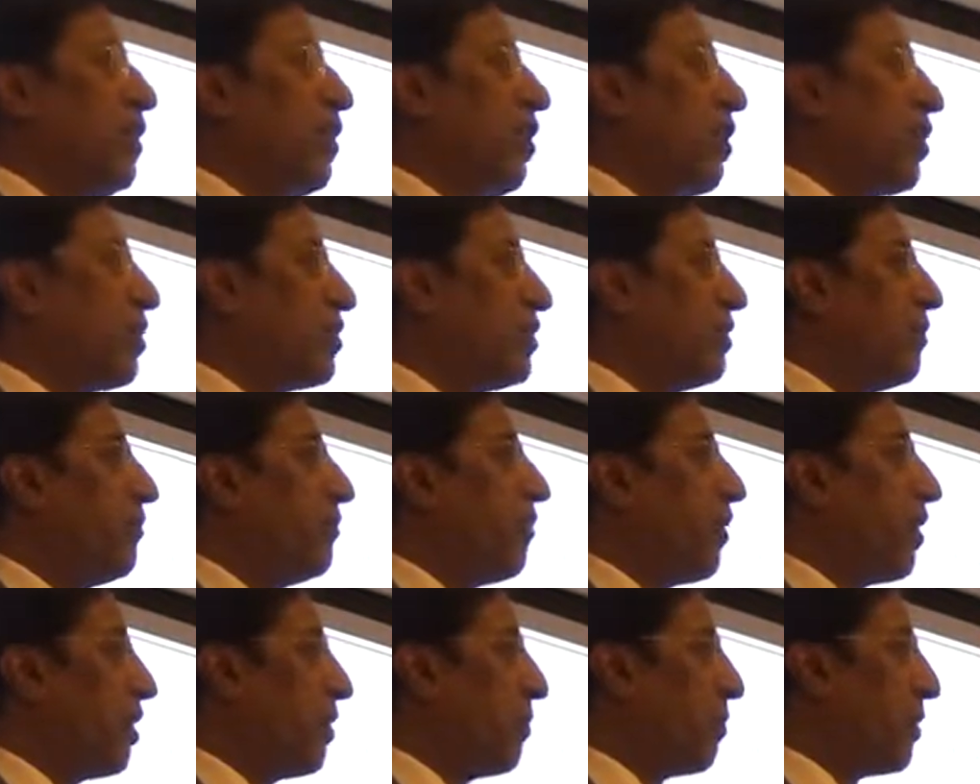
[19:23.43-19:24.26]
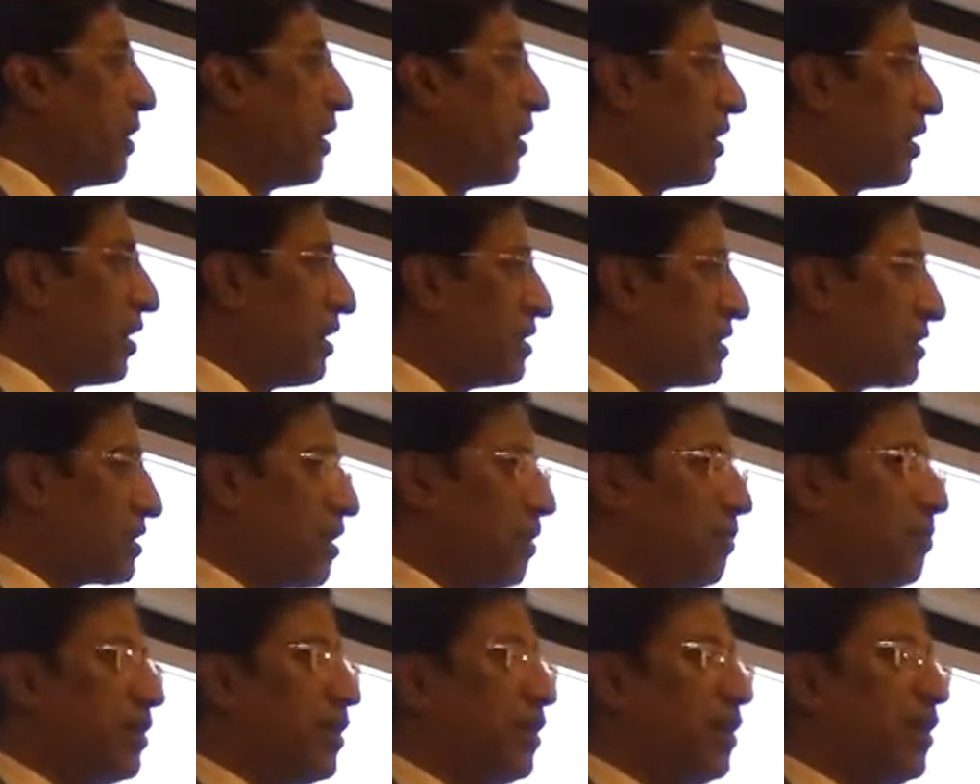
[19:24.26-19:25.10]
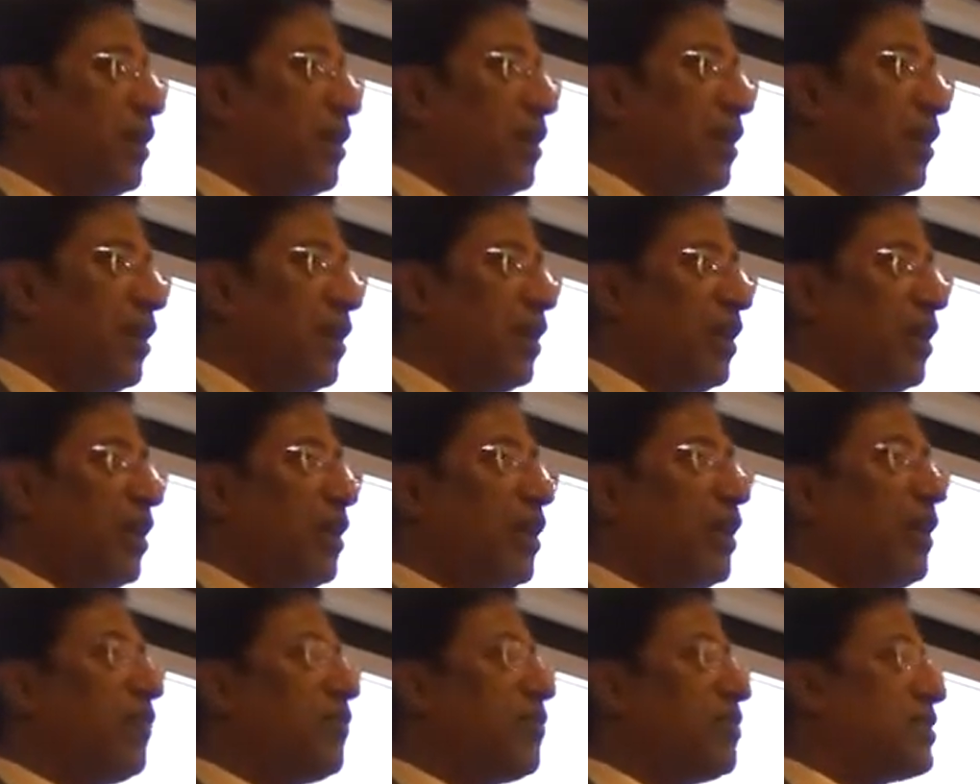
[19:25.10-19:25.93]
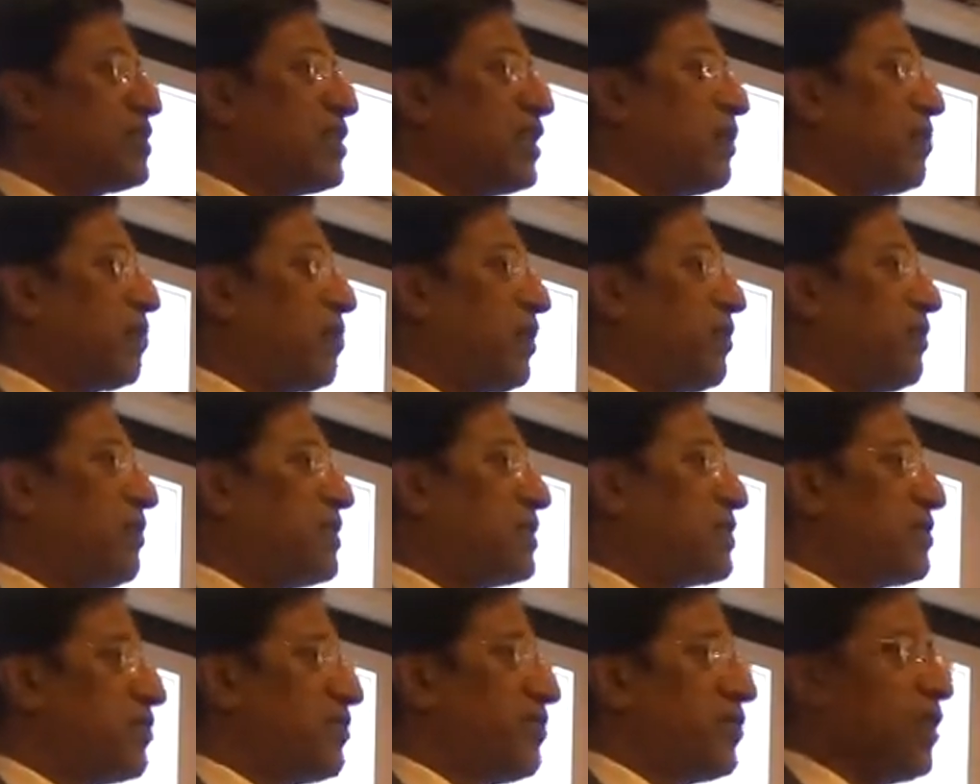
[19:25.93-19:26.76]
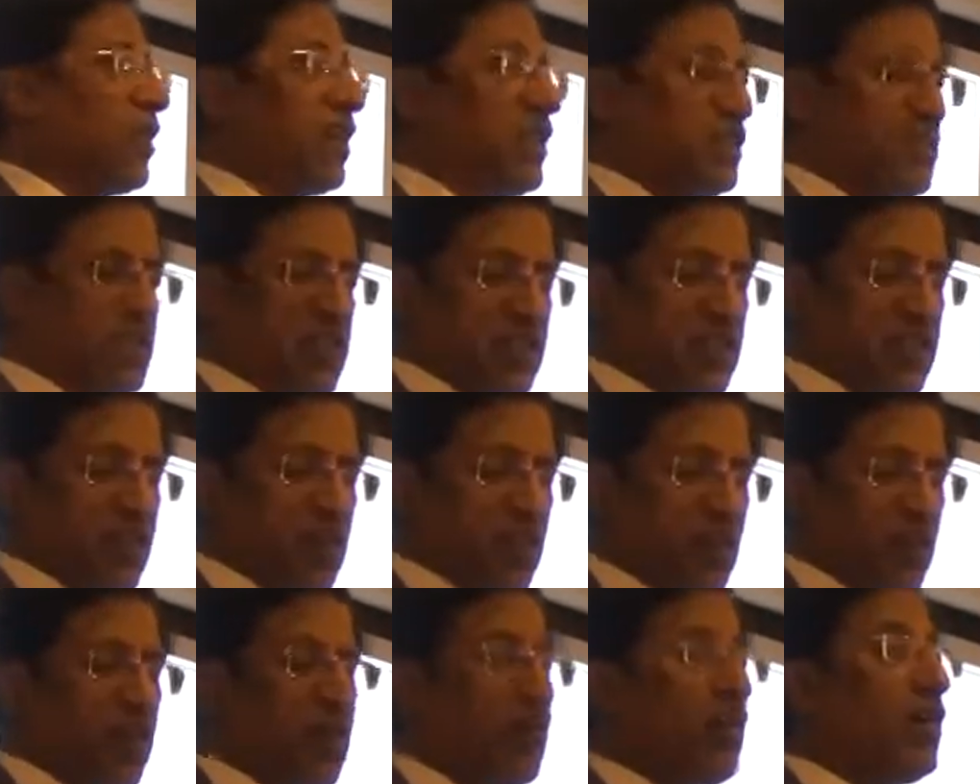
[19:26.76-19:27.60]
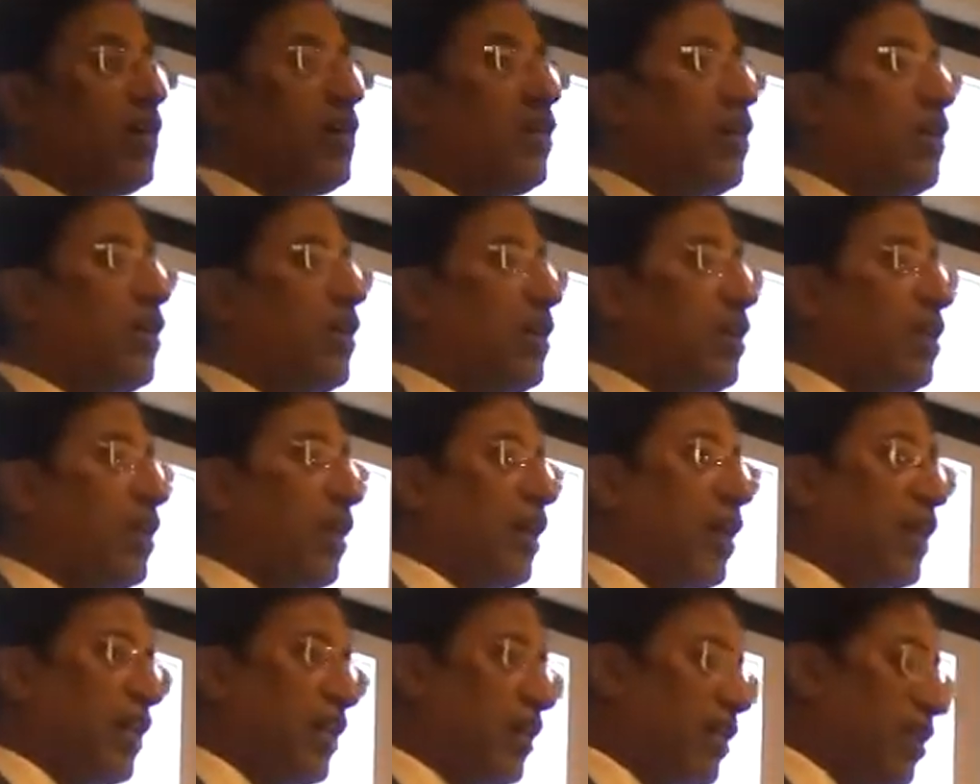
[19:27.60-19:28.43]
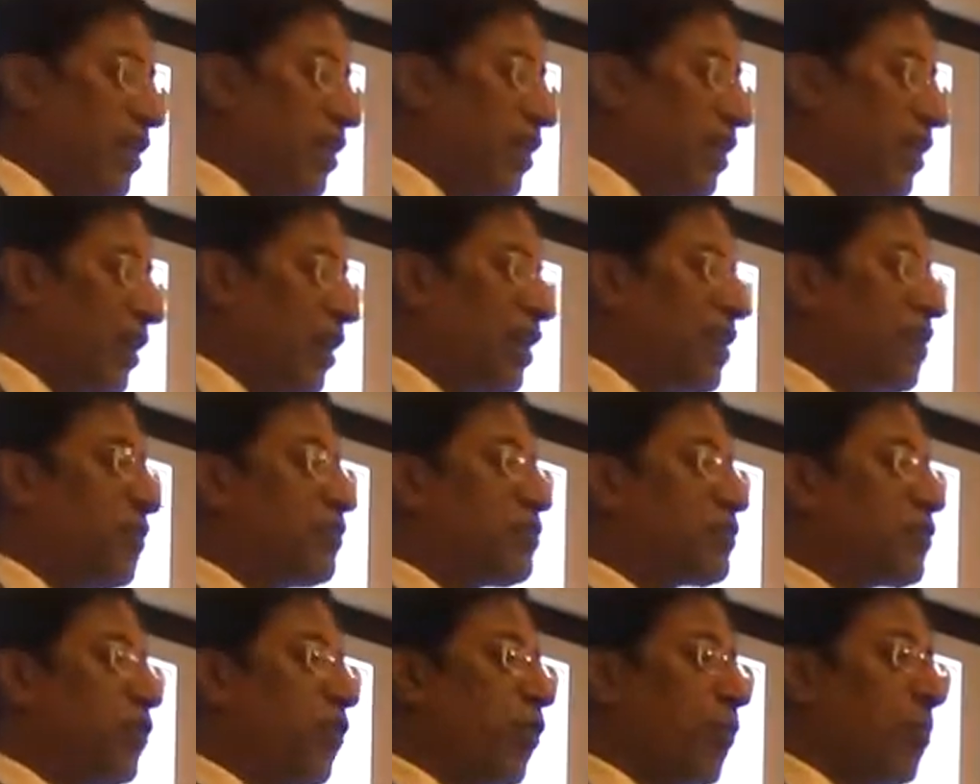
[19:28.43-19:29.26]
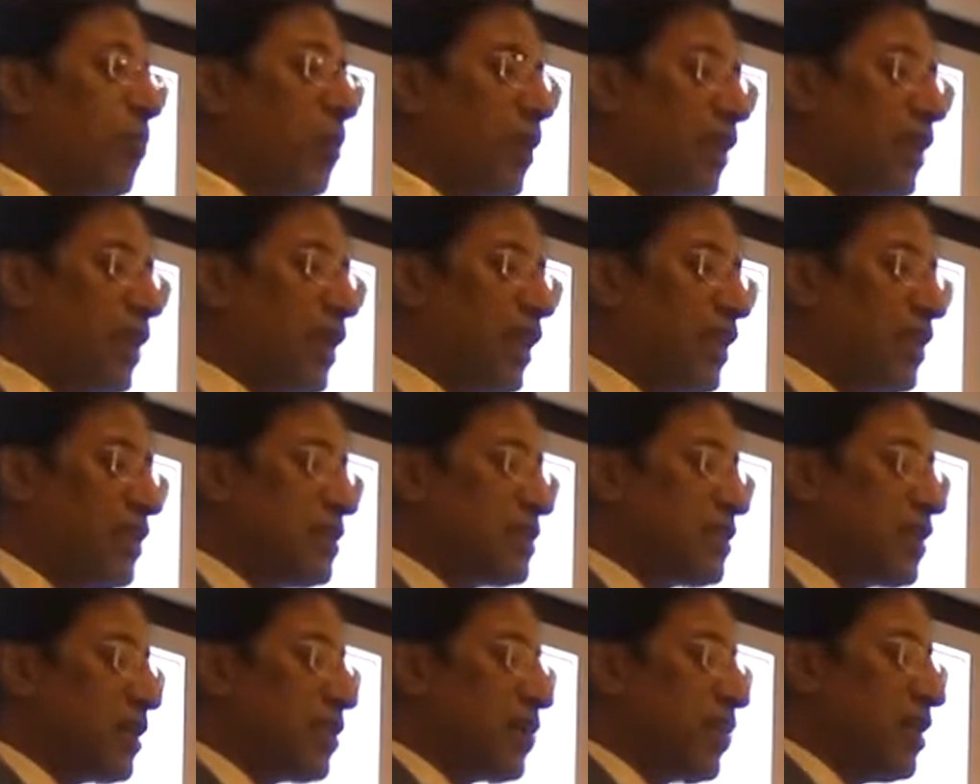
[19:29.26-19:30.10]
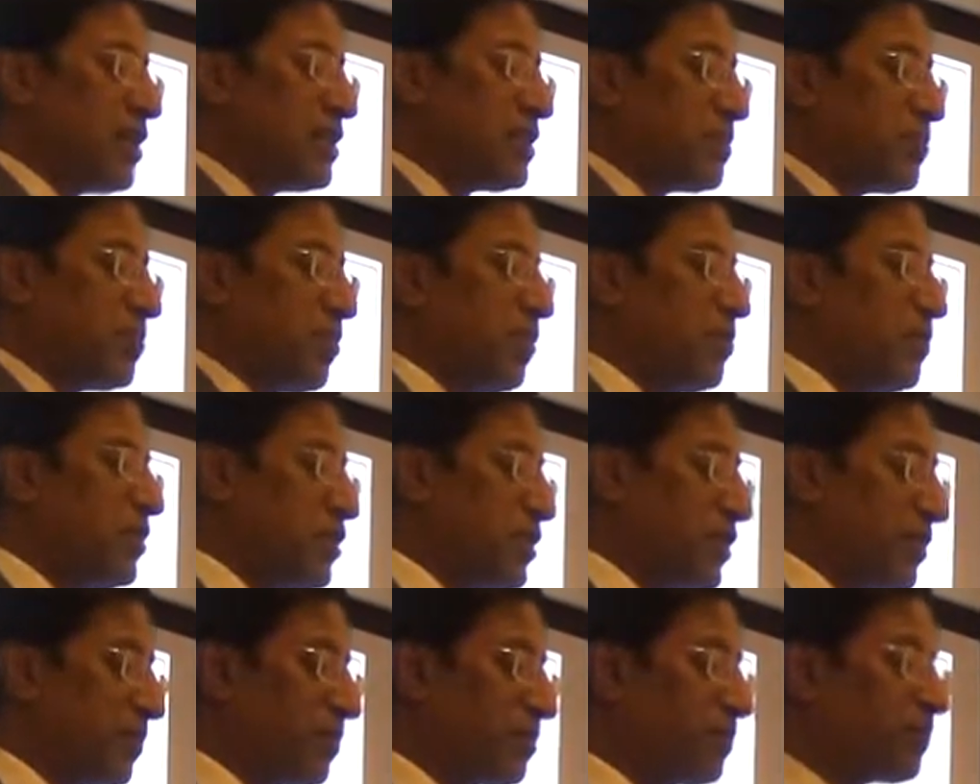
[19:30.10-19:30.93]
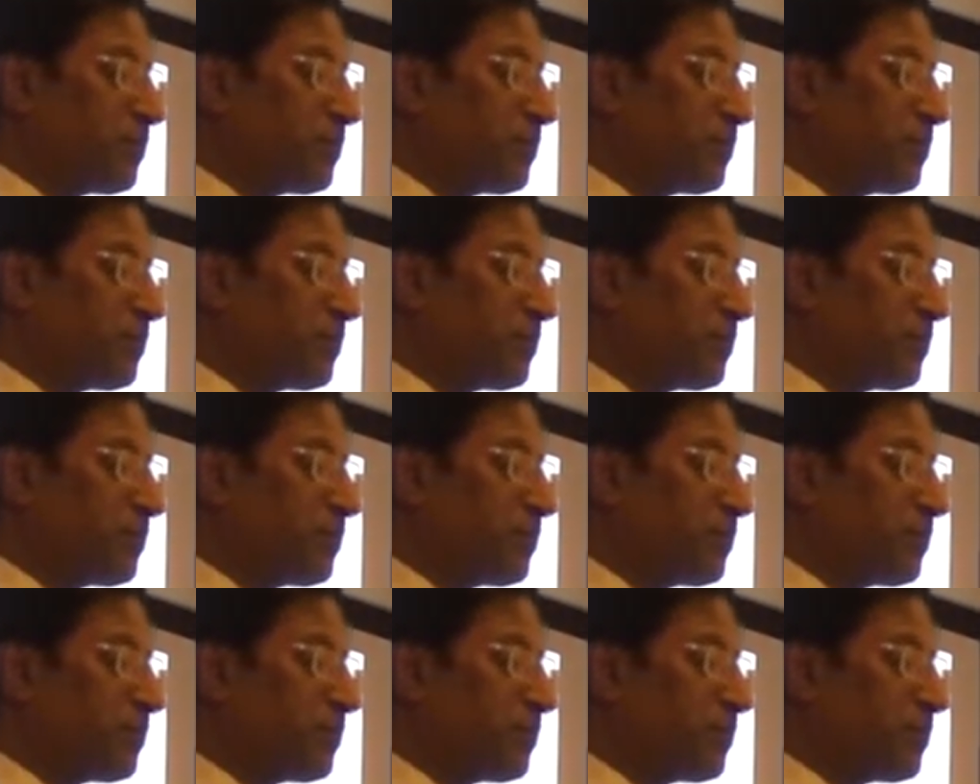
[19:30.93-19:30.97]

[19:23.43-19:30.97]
or some foreign party has come in. He will say previous financials are wrong and it gives scope, but then this requires permission.